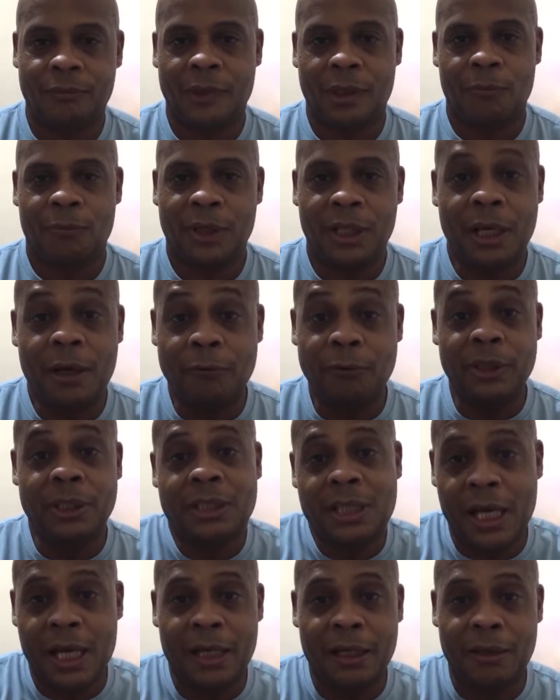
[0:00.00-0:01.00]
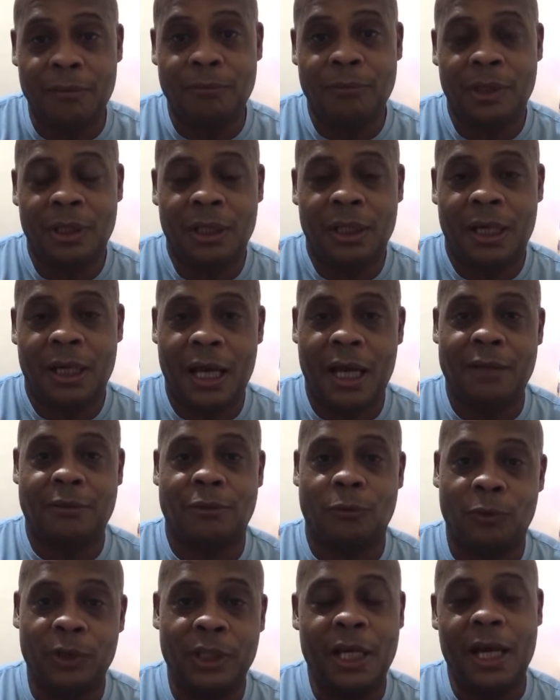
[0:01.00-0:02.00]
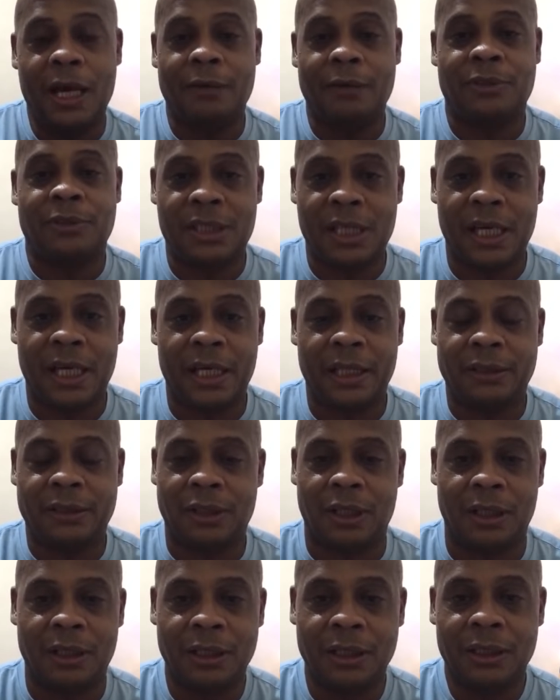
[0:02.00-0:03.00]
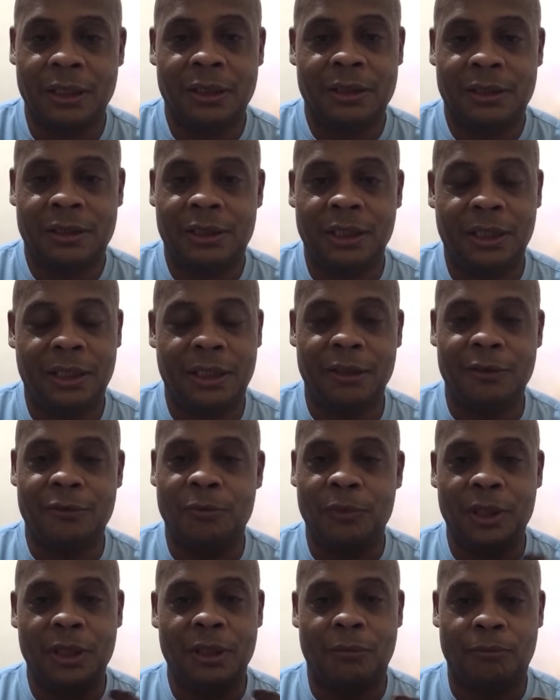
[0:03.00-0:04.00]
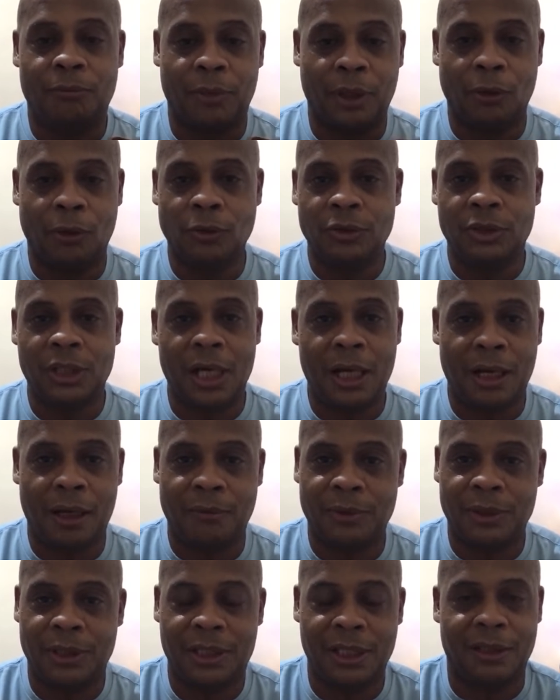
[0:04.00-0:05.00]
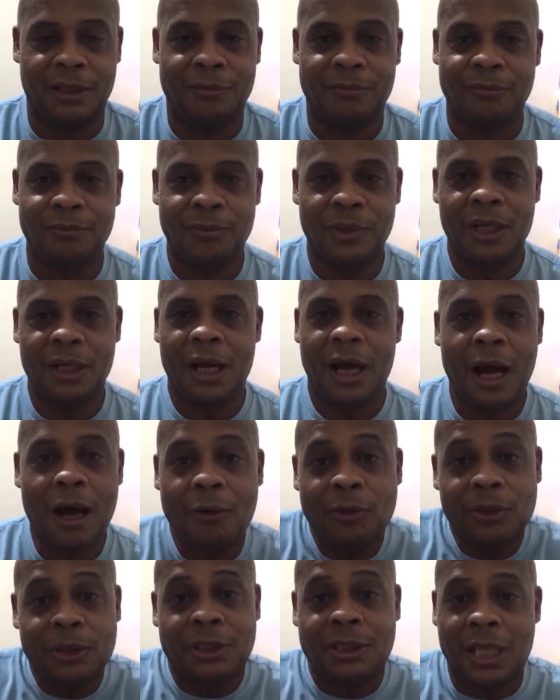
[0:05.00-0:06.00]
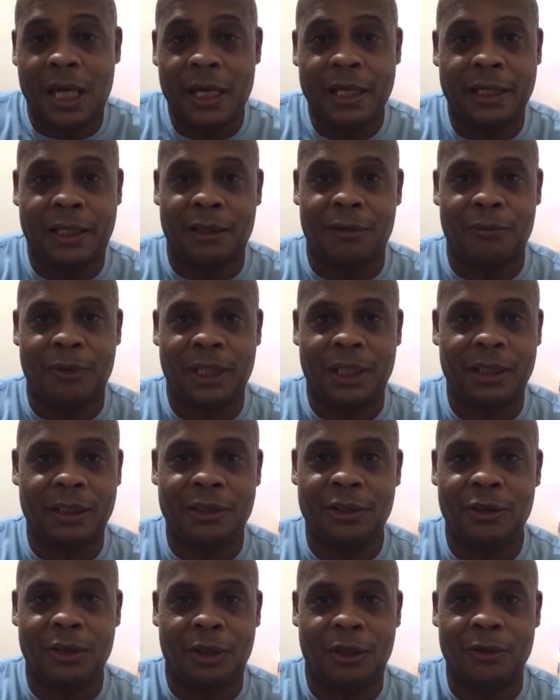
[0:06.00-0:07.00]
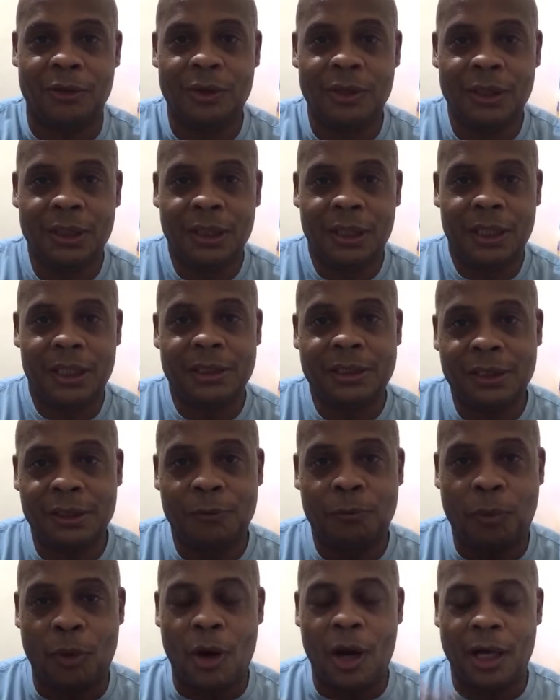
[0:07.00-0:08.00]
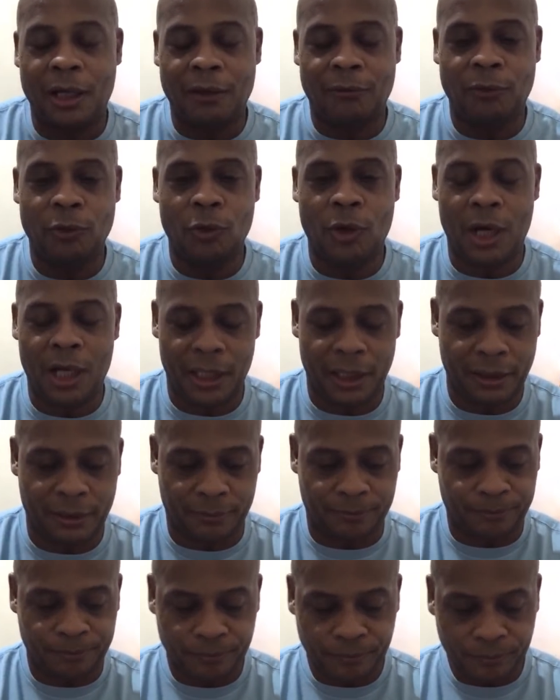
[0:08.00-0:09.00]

But every time after we have sex or she gives me a blowjob or something, I always thank her, man, It's just part of who I am.